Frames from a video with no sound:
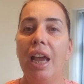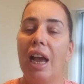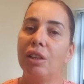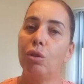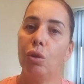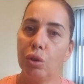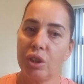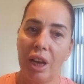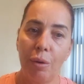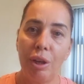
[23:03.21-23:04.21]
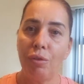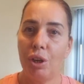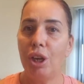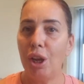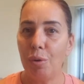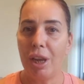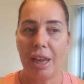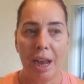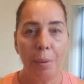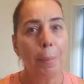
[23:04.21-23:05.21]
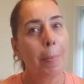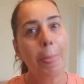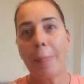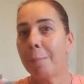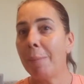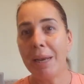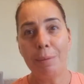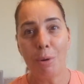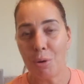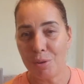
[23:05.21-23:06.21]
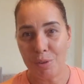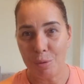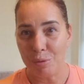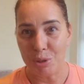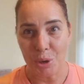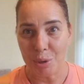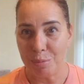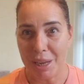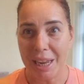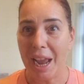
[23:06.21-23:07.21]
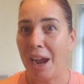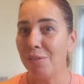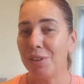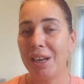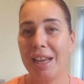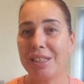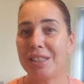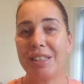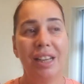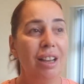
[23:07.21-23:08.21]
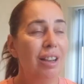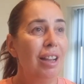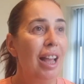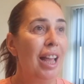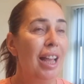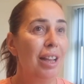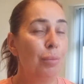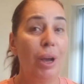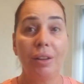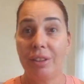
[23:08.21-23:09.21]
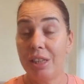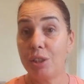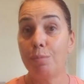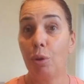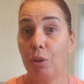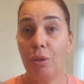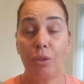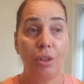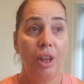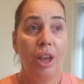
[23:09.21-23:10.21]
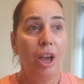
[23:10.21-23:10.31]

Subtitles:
And also, if you're new here, many more of you have joined me over the last, this month.